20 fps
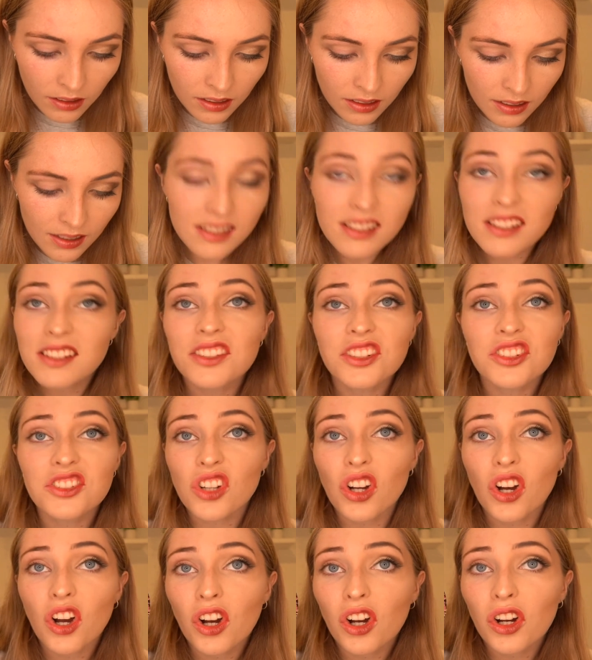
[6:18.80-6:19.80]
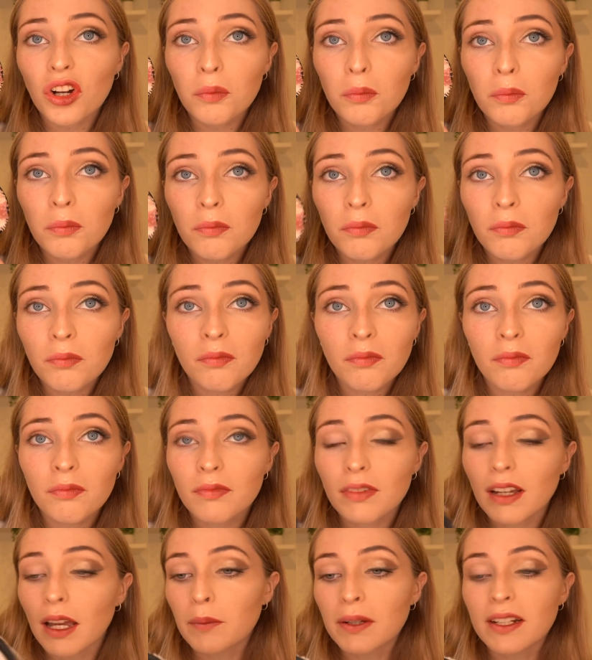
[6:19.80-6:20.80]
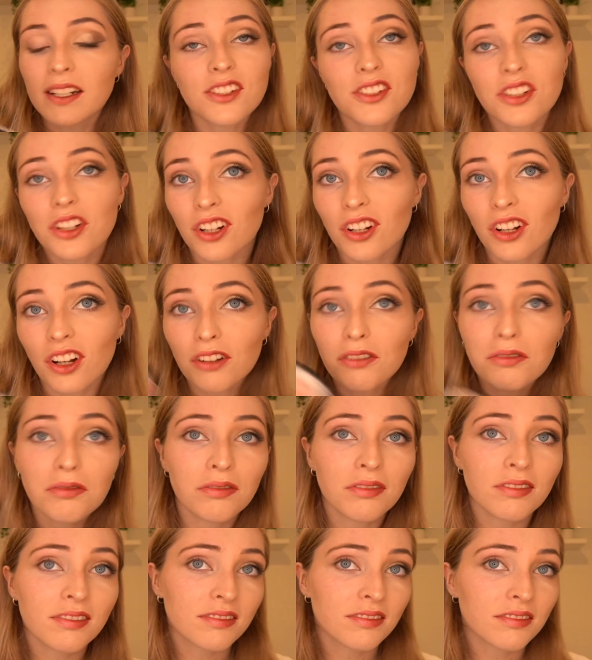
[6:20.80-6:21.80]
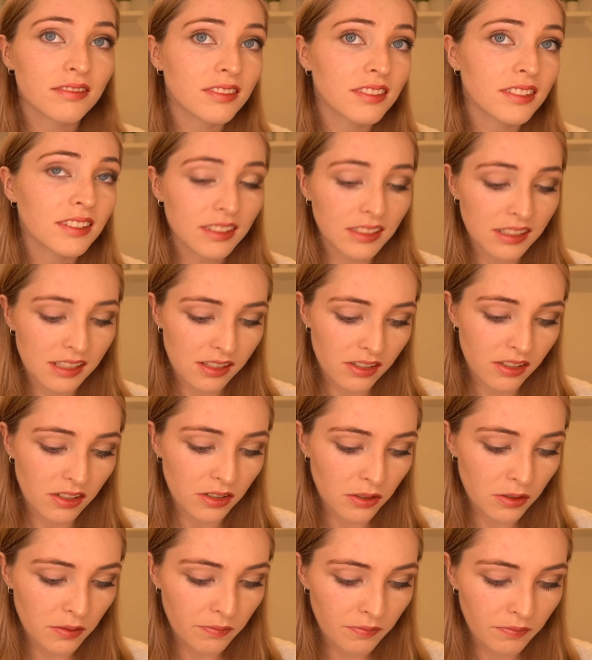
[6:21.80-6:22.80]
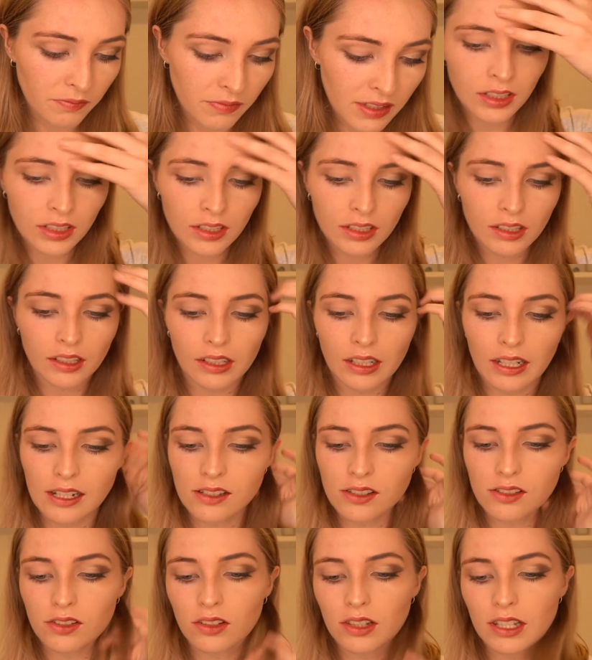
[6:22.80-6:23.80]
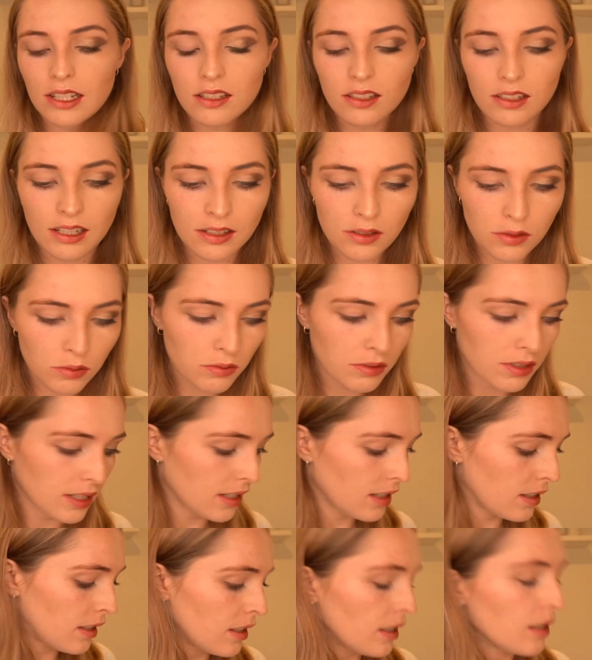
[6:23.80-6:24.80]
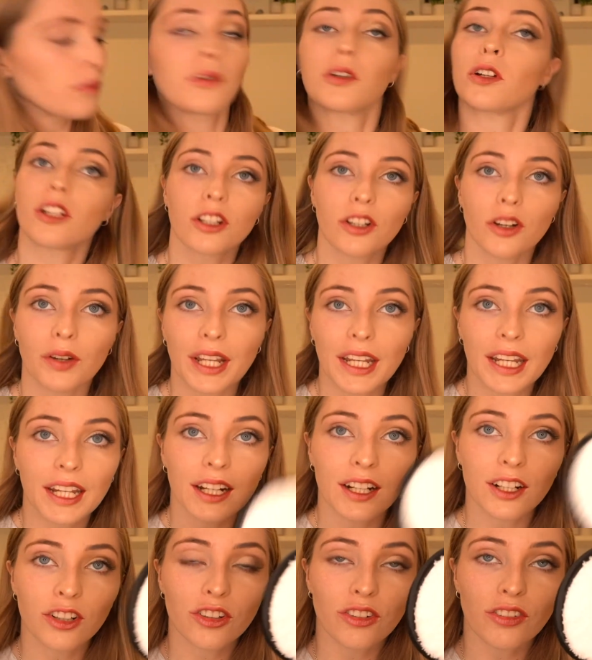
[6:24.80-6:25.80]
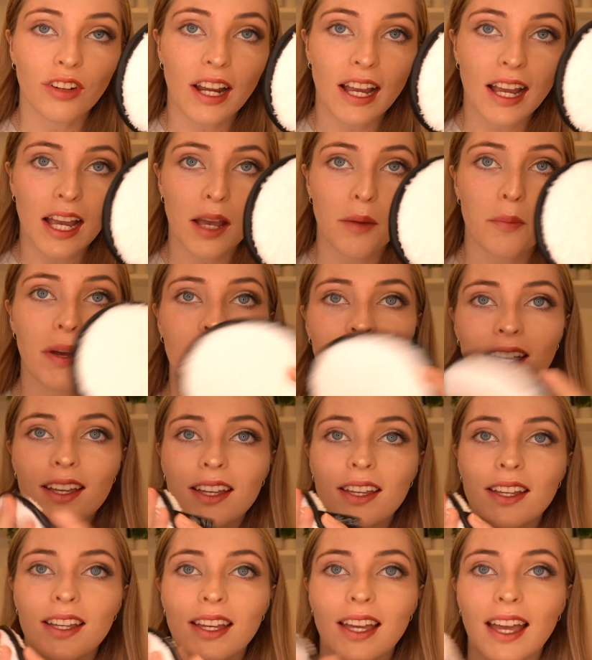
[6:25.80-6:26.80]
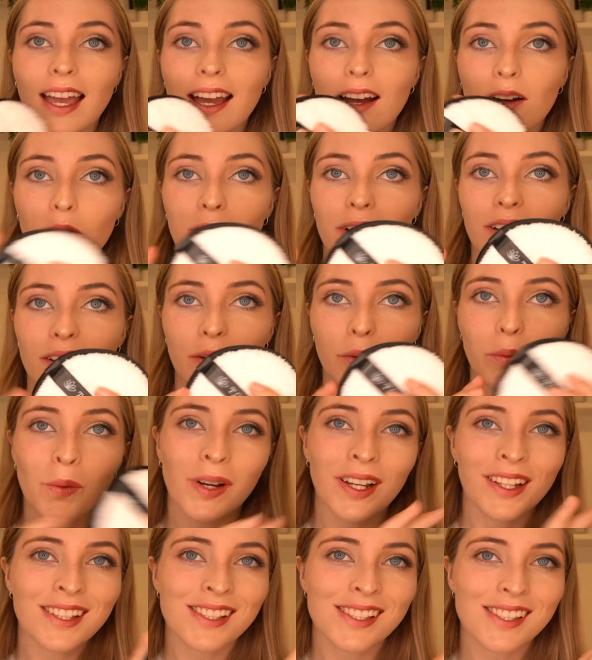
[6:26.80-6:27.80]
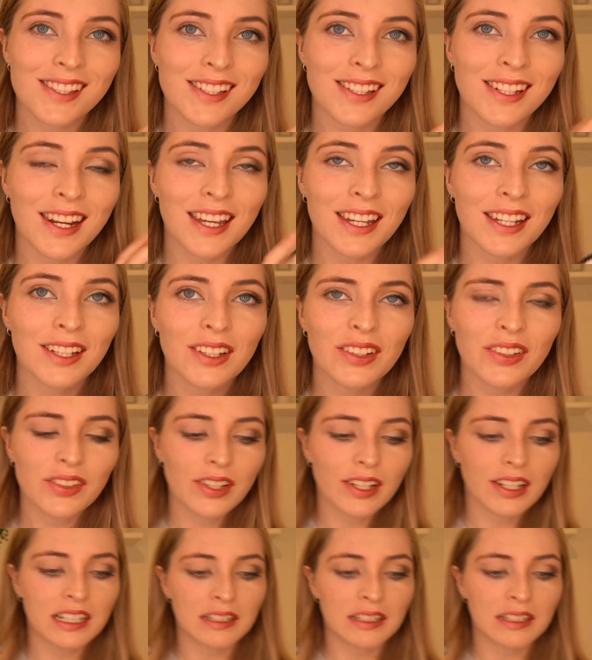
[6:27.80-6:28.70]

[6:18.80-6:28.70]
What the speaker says: It did the job. I mean, it took it off. So, okay, so that side's all done. I'm gonna go ahead and grab our ones now.